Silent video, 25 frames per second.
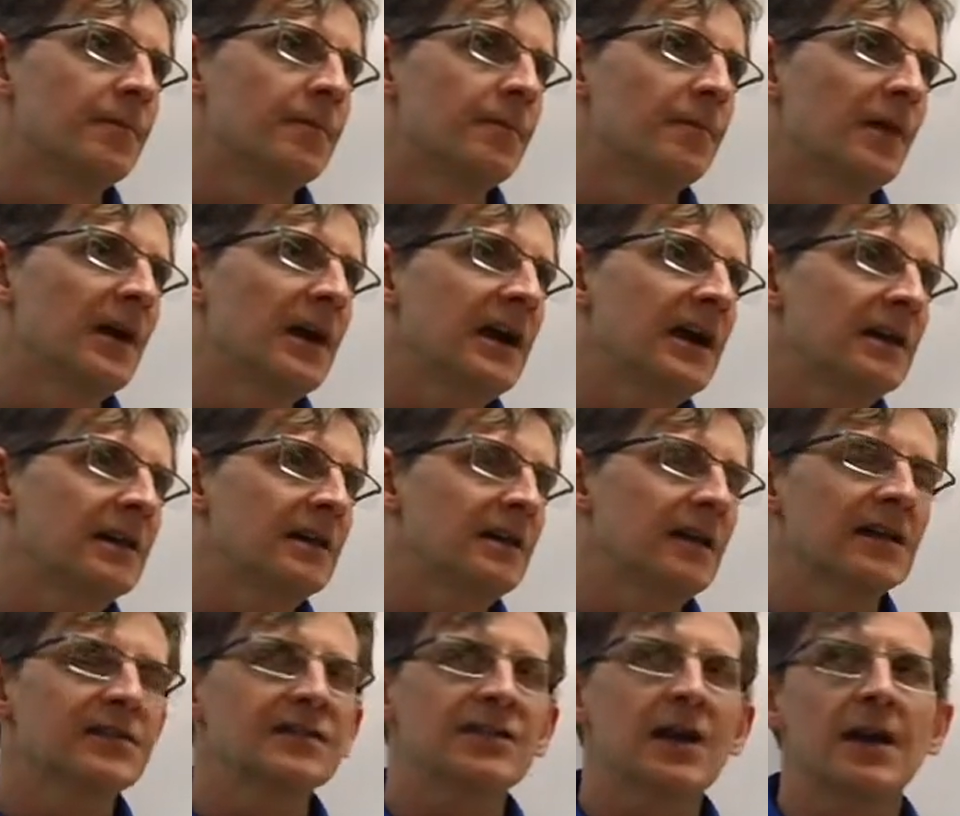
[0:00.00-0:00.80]
Right?
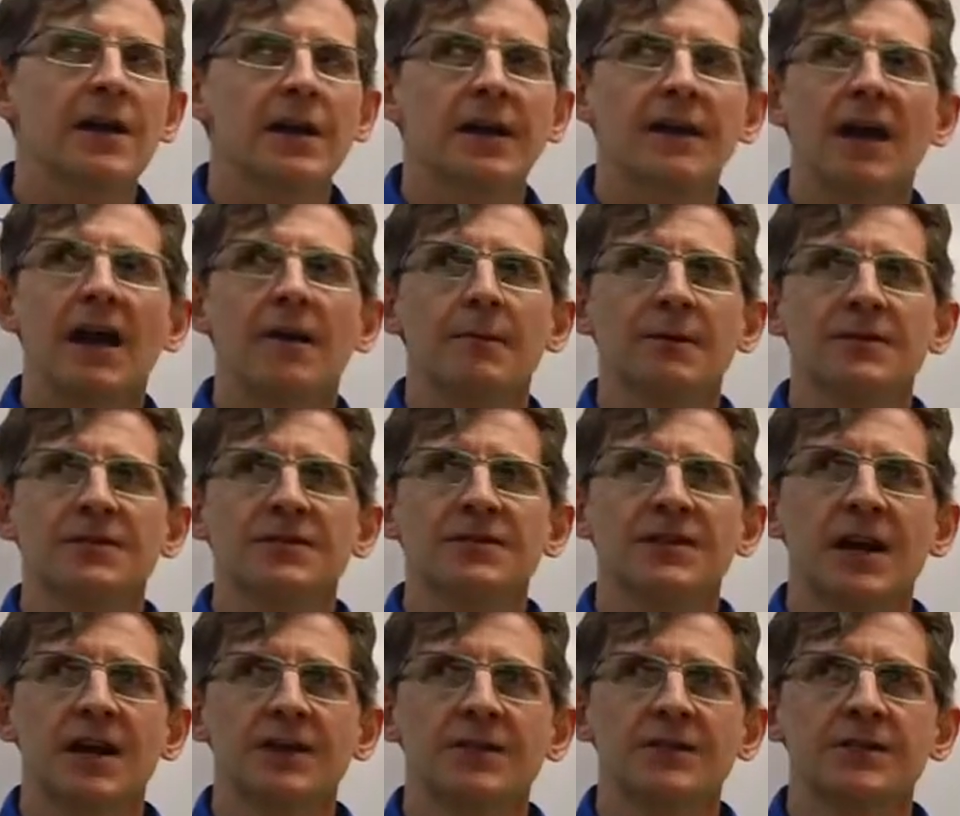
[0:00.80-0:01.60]
That's kind of common
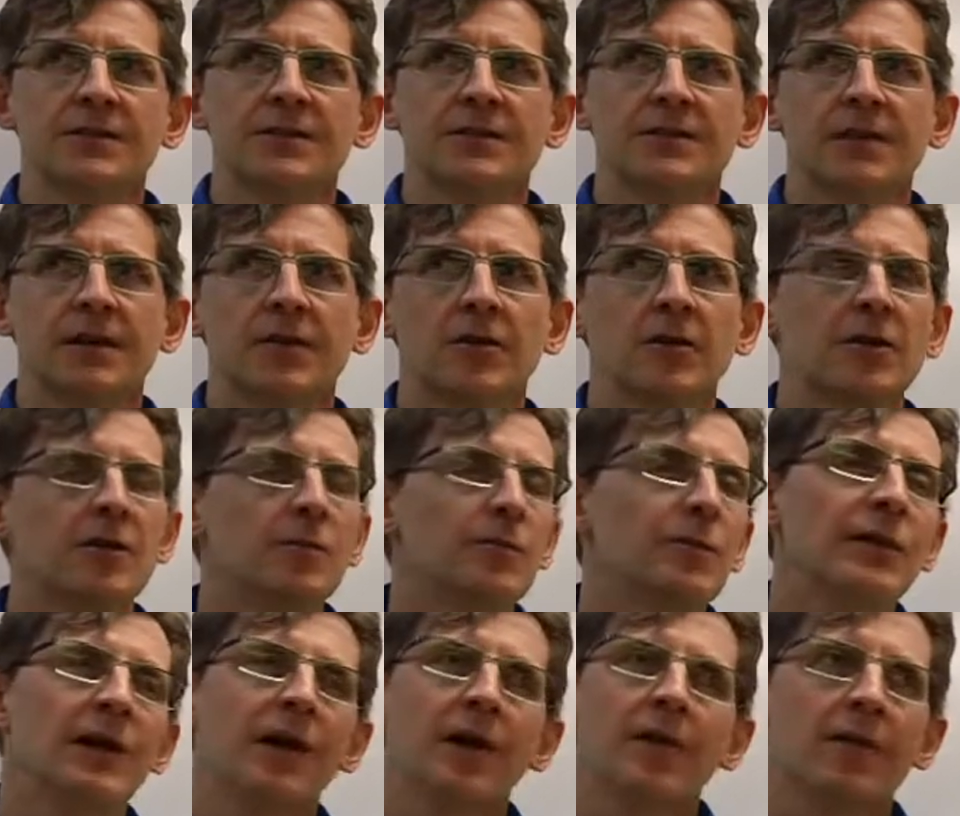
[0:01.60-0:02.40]
sense. It couldn't
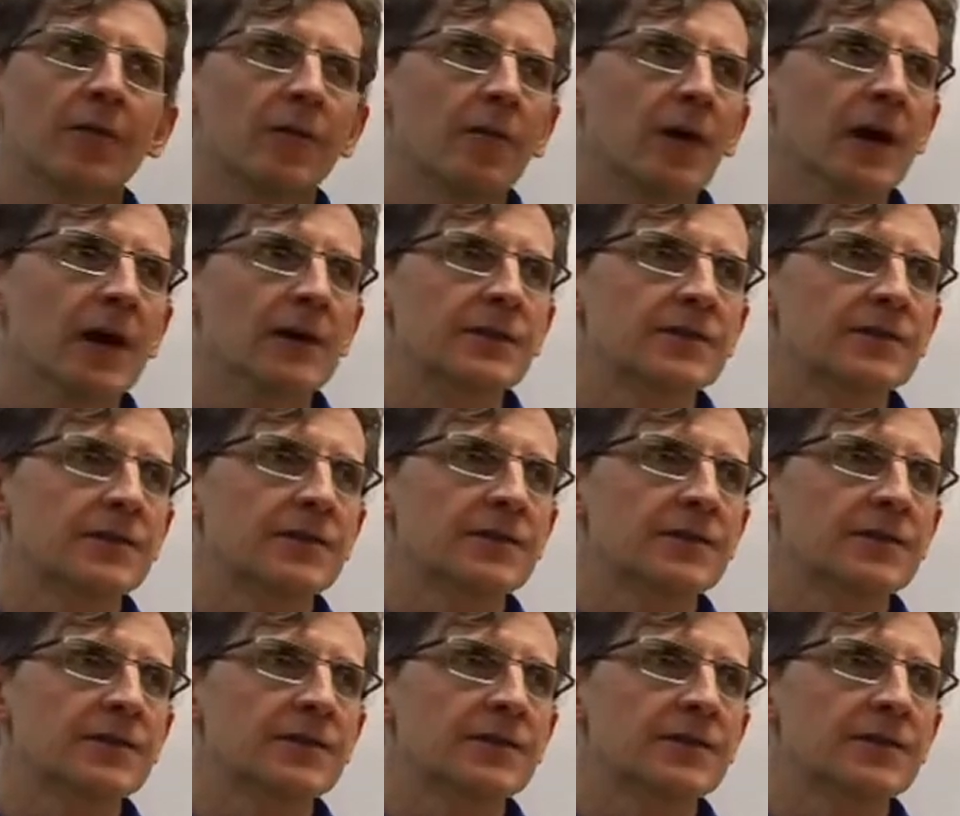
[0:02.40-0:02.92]
be otherwise.